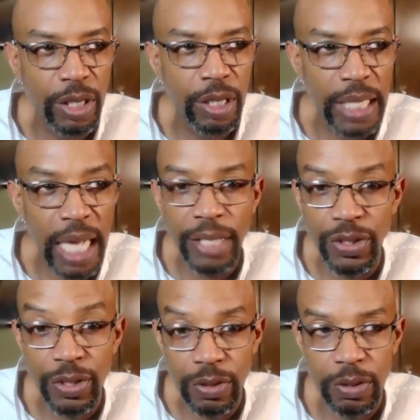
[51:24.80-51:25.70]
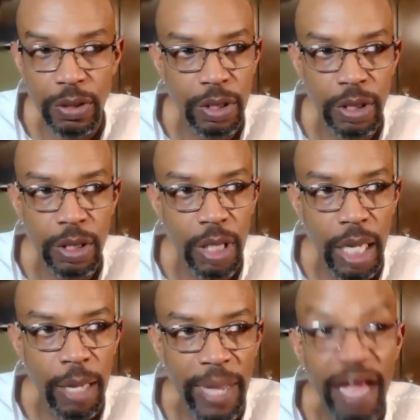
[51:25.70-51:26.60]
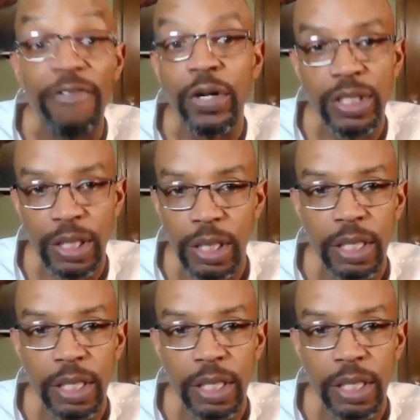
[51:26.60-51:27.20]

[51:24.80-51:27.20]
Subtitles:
God's effort